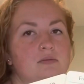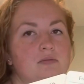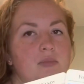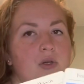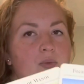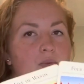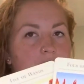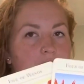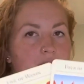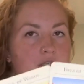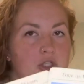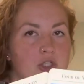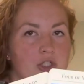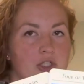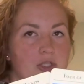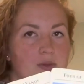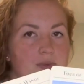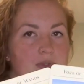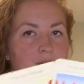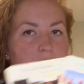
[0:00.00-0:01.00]
a
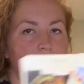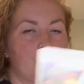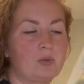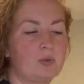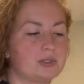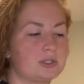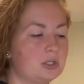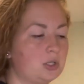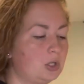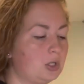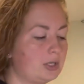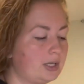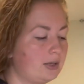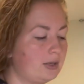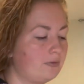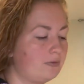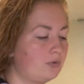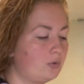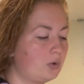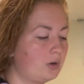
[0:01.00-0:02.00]
relationship somebody wasn't
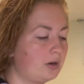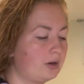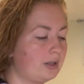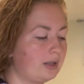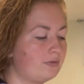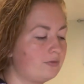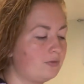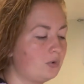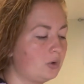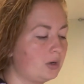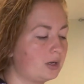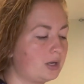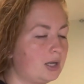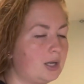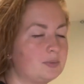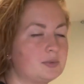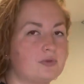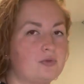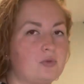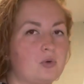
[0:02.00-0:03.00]
looking for like four
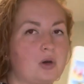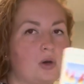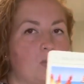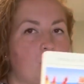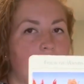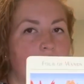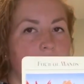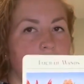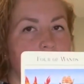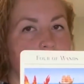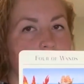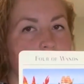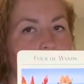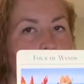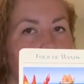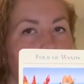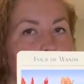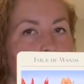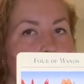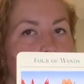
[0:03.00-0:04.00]
cups four wands it's like